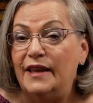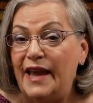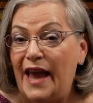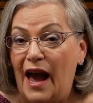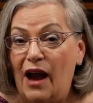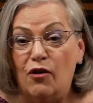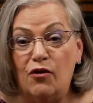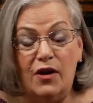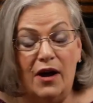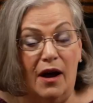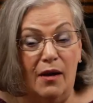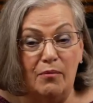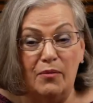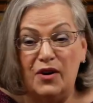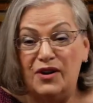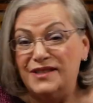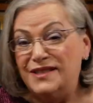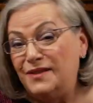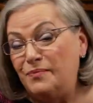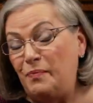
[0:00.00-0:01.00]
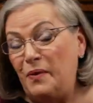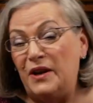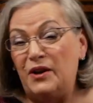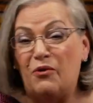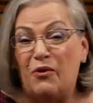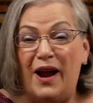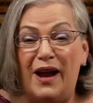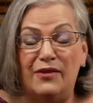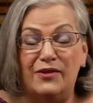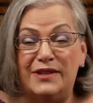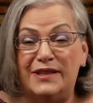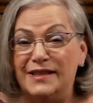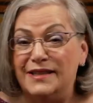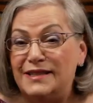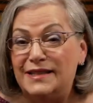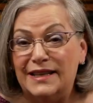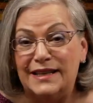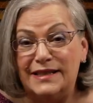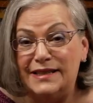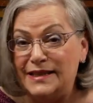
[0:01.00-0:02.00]
outcome because it's been around since
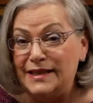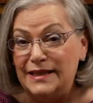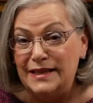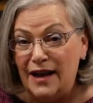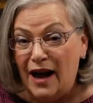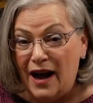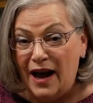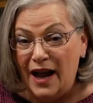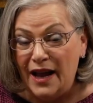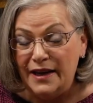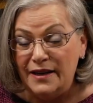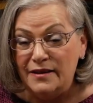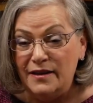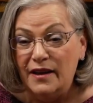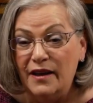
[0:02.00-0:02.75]
69.